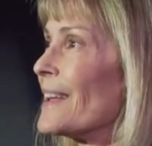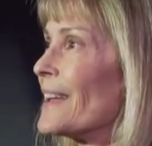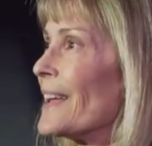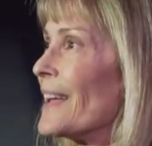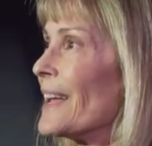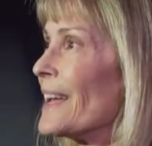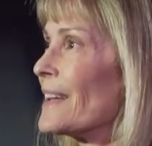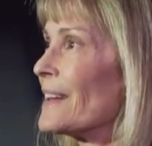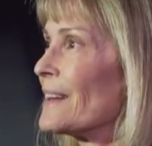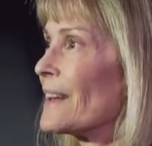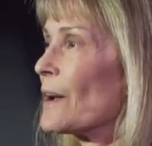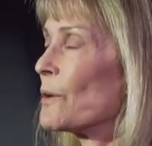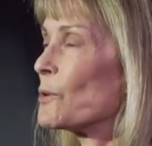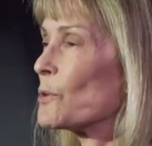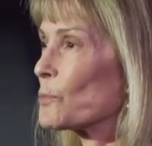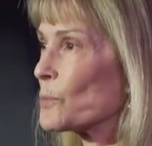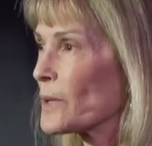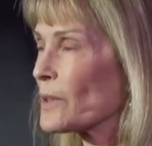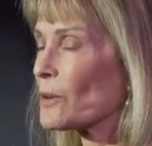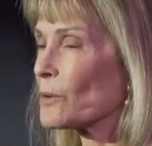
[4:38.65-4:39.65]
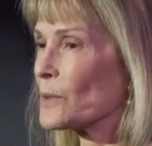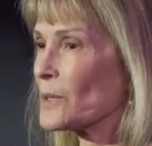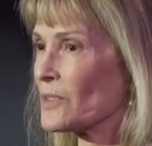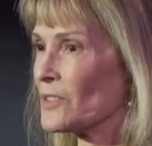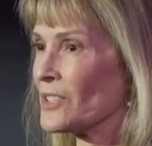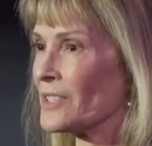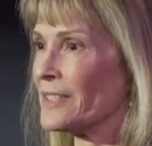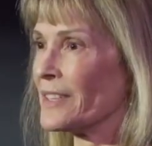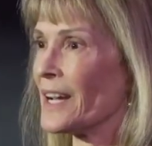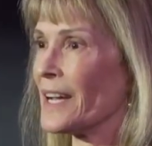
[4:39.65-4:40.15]
And I was with her when
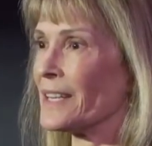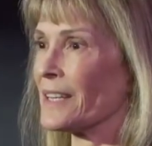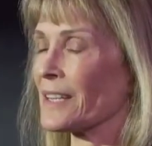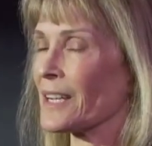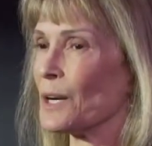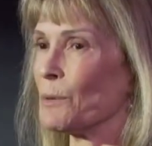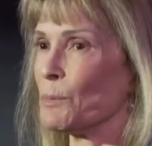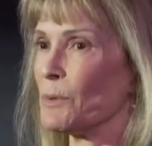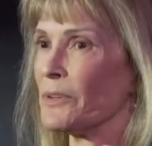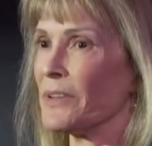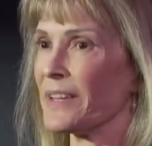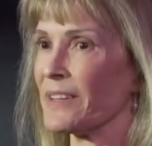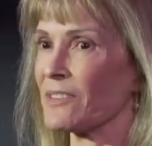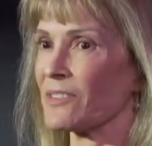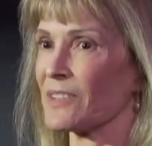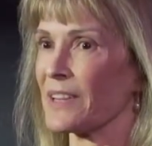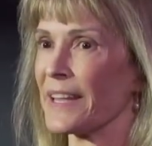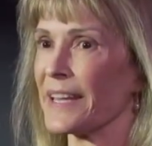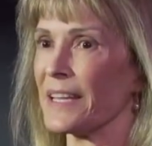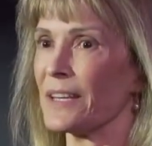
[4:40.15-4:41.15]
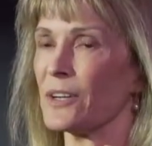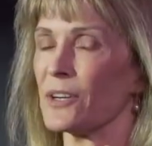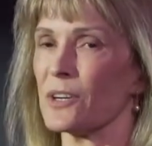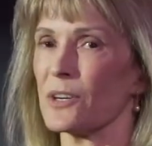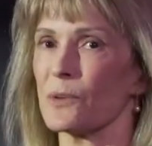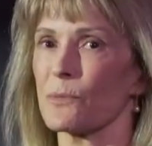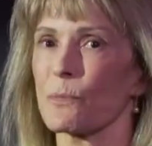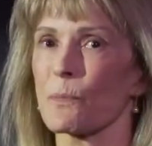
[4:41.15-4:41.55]
she died a couple days later.